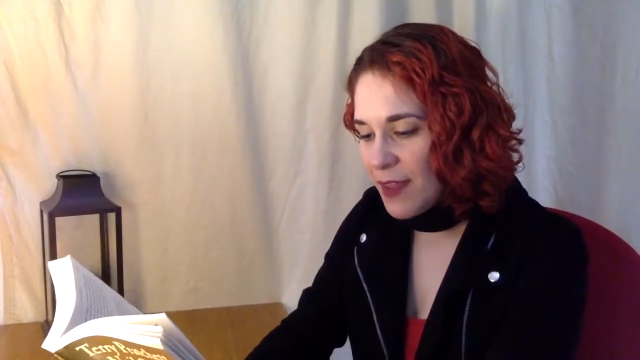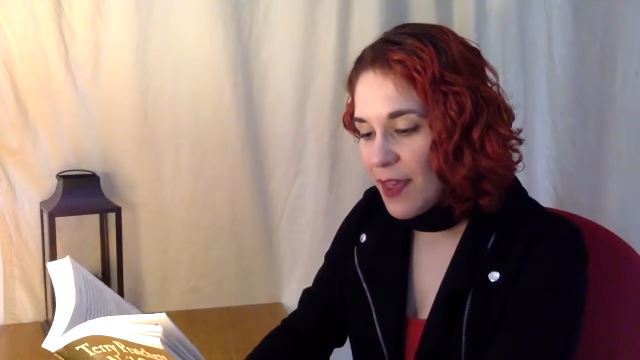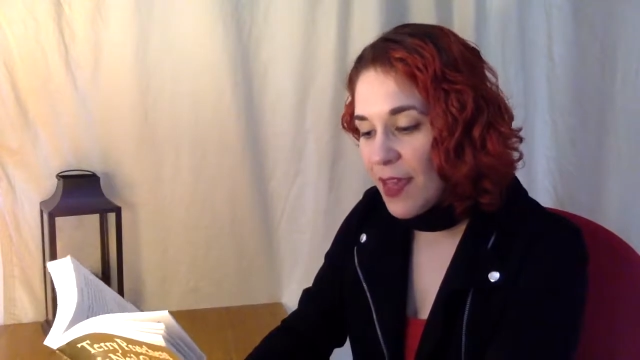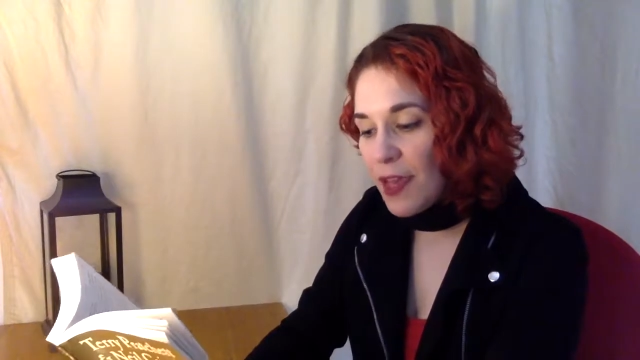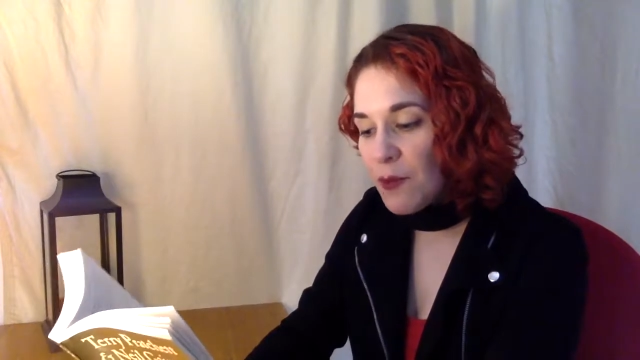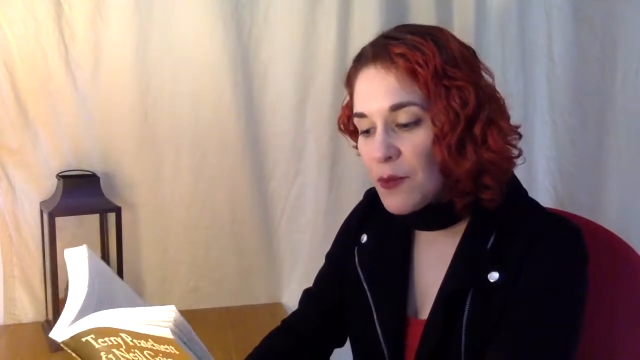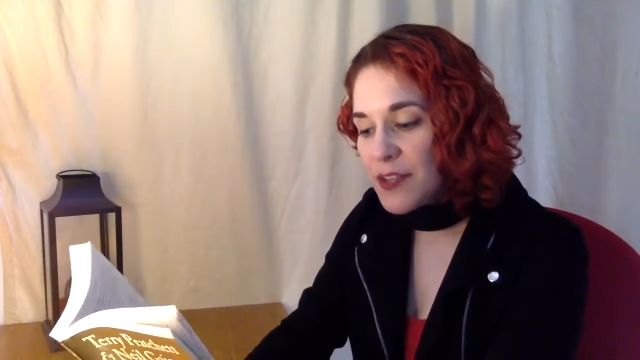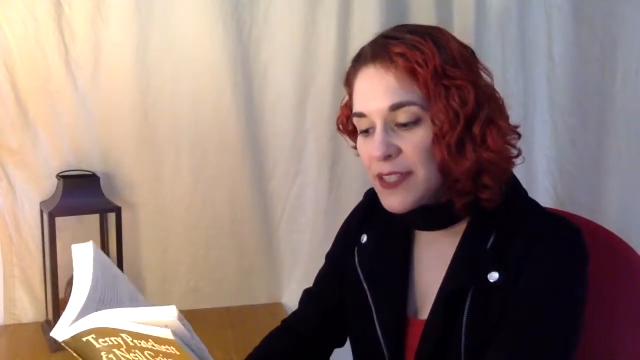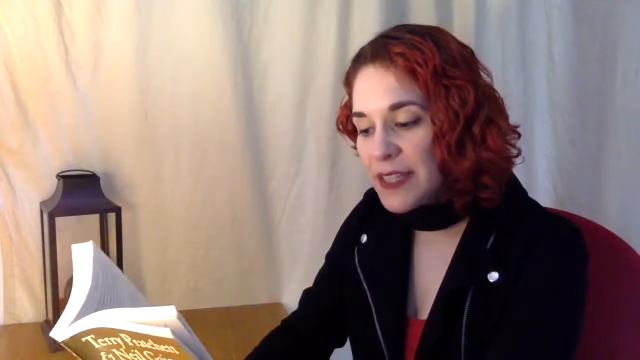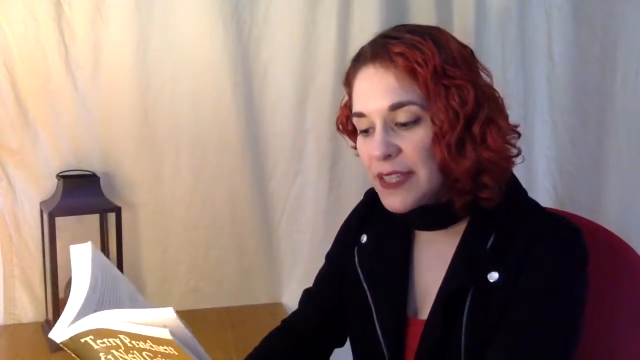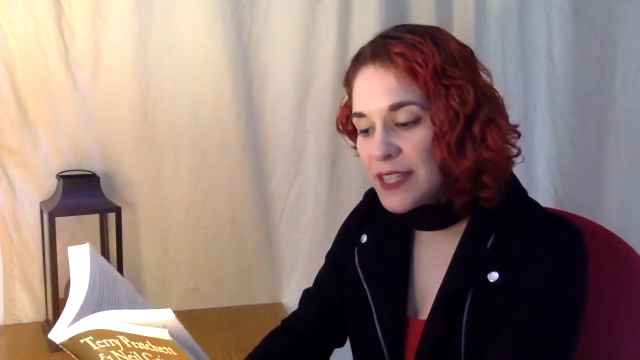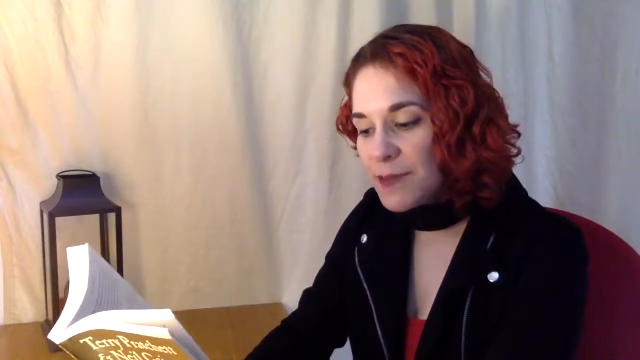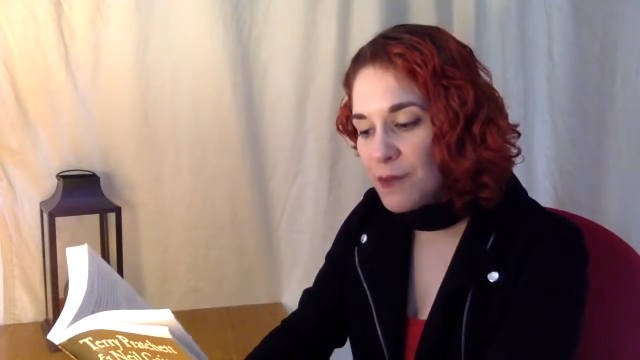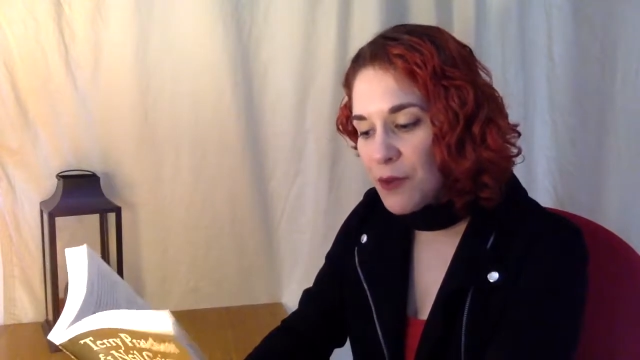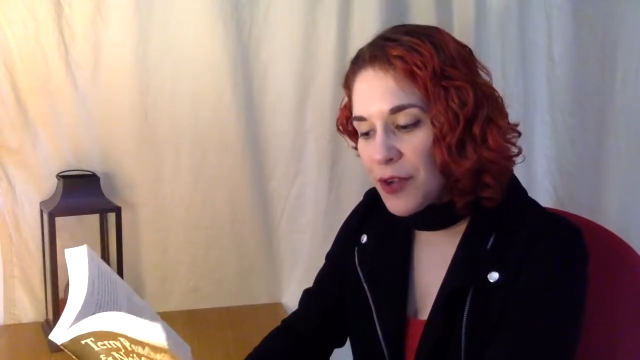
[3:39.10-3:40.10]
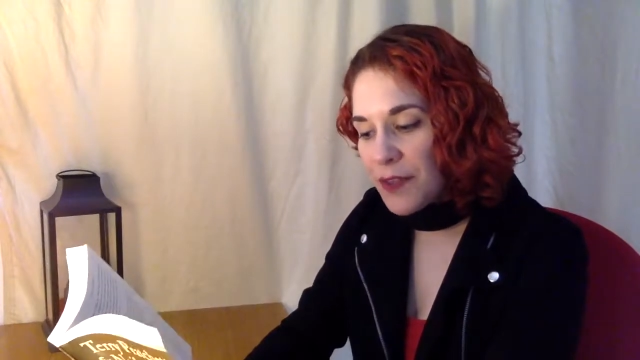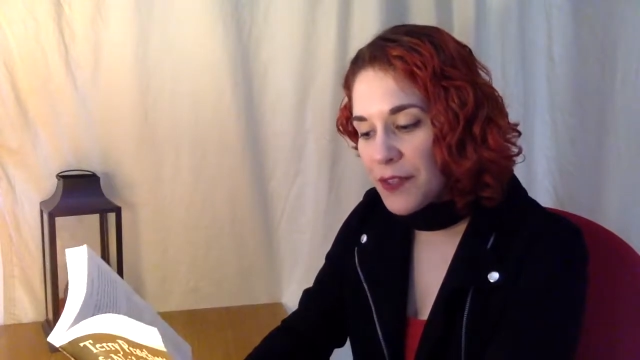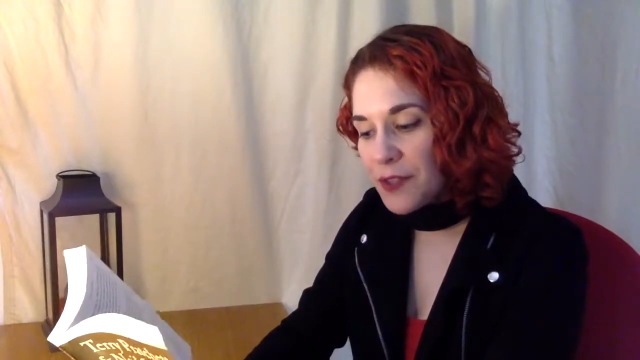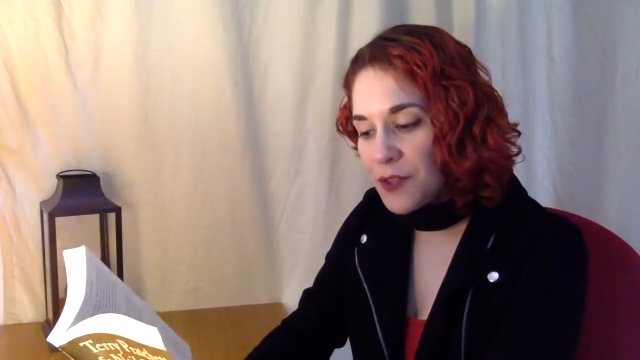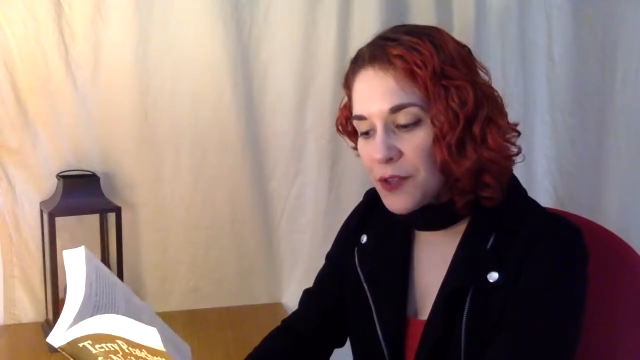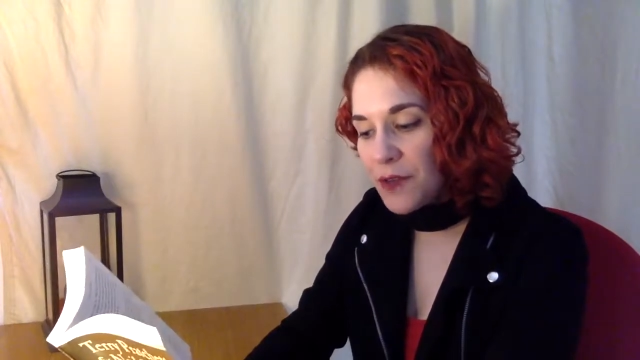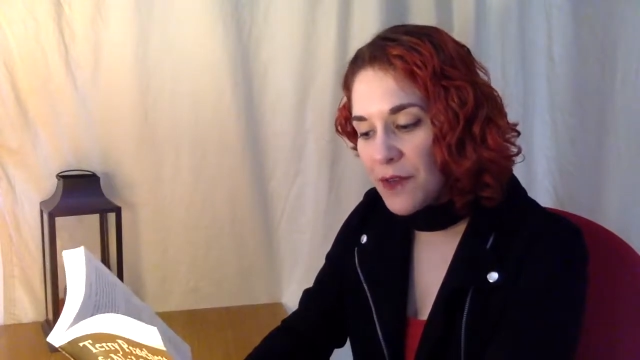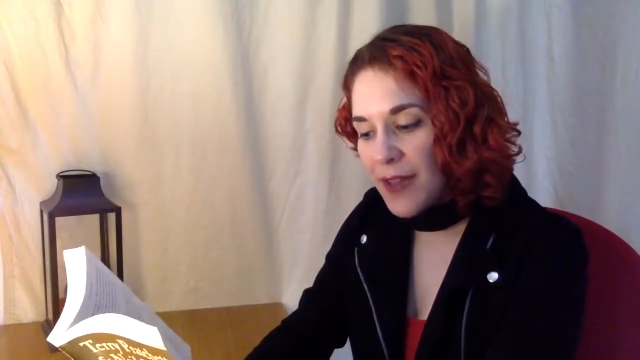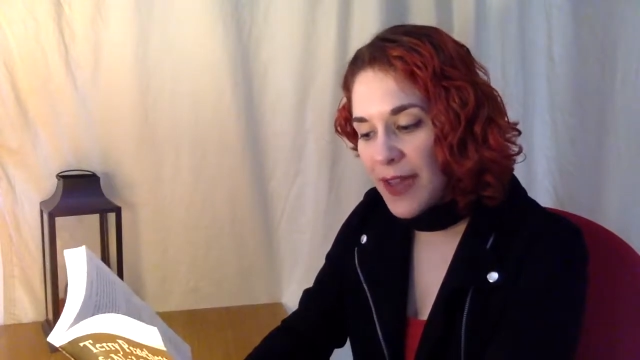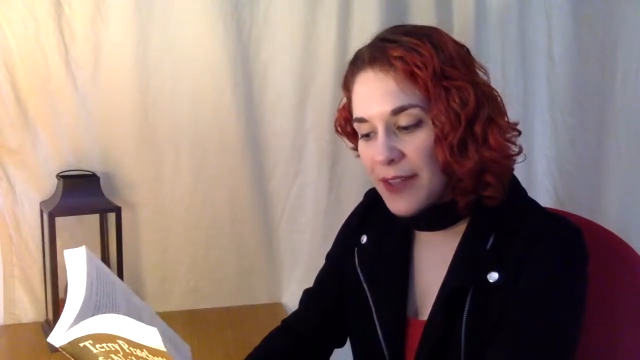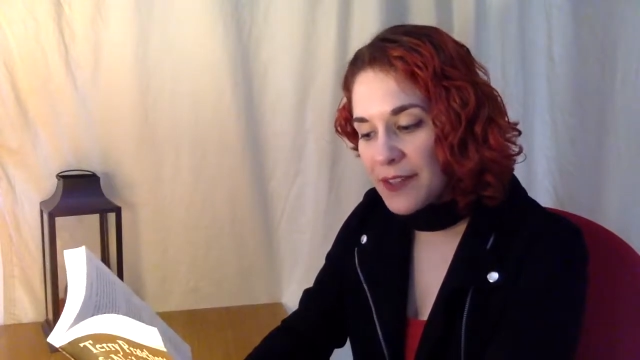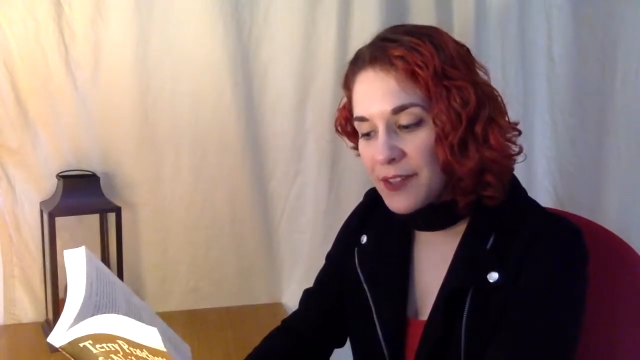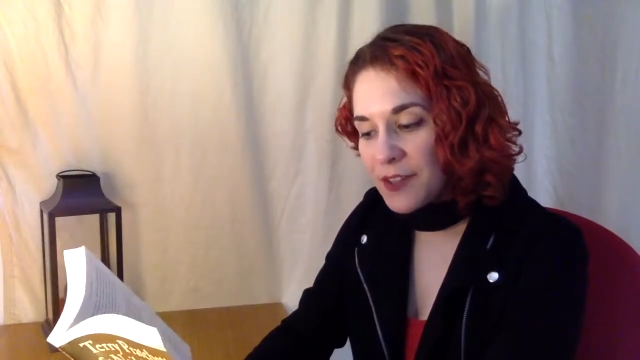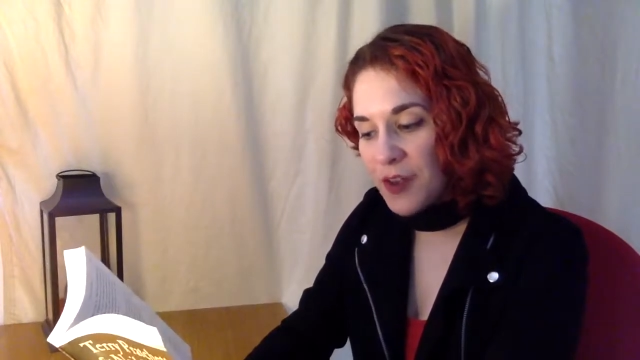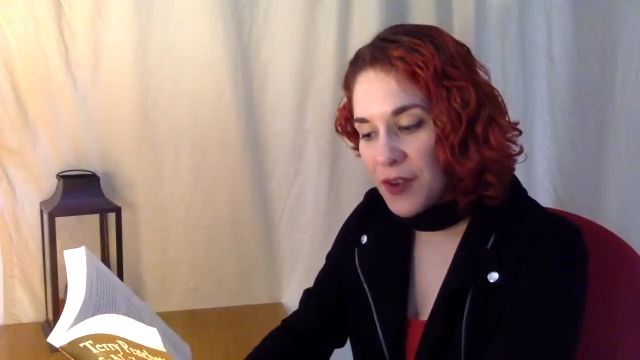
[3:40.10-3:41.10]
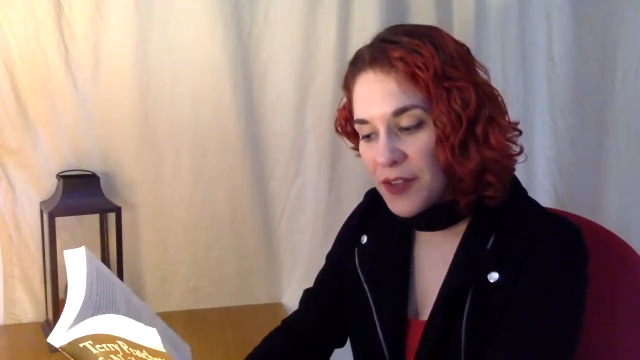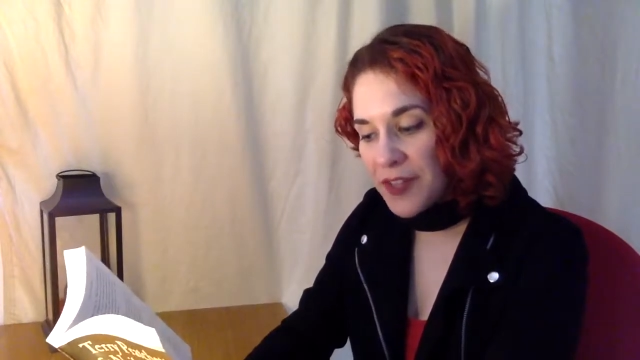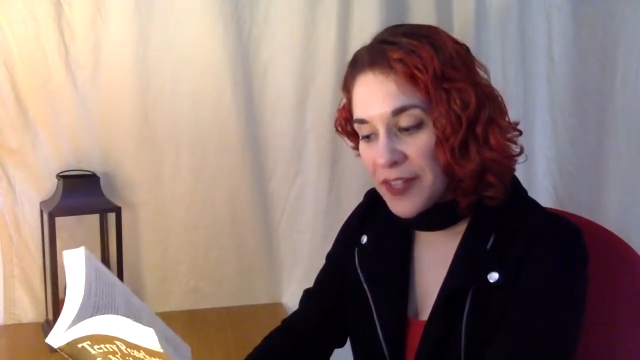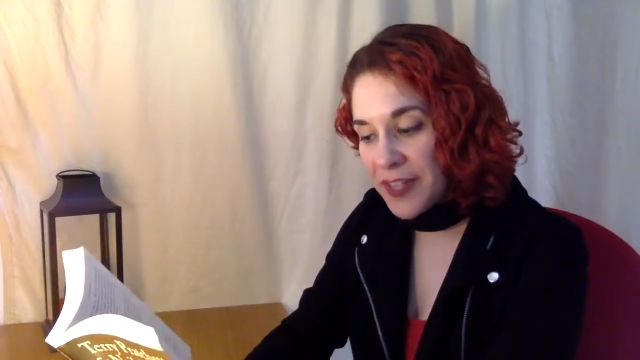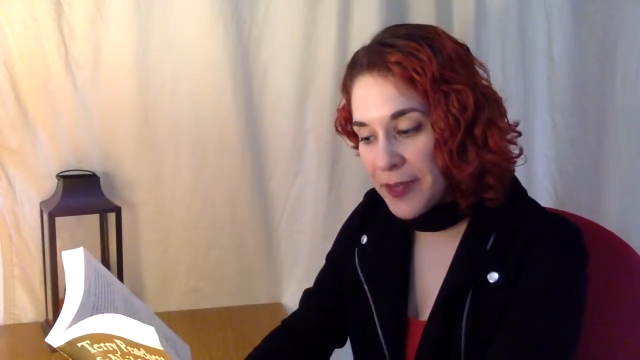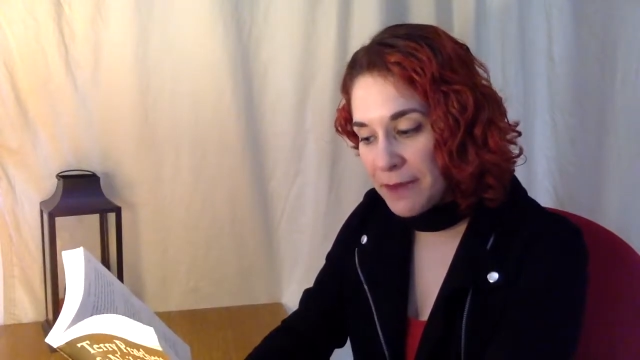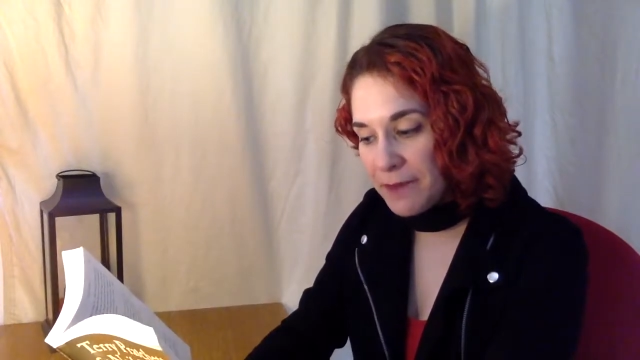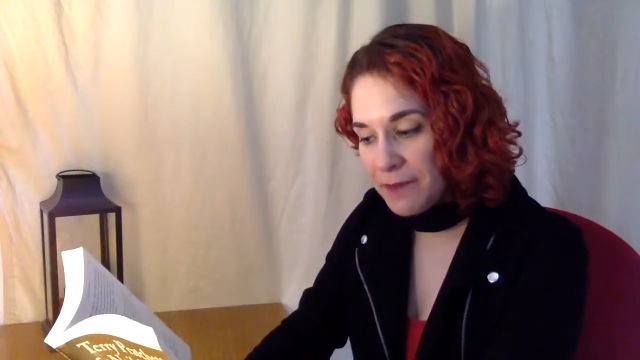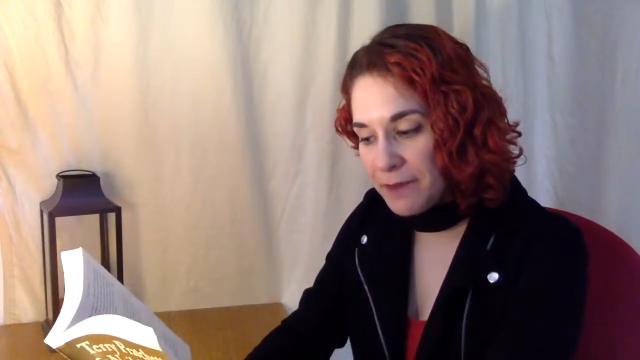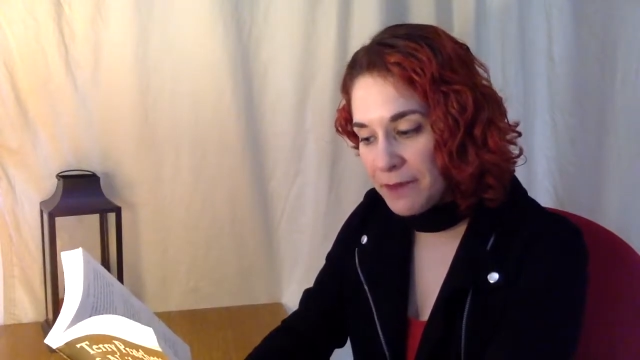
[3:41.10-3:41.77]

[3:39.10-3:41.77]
It was at this point that two facts dawned on him.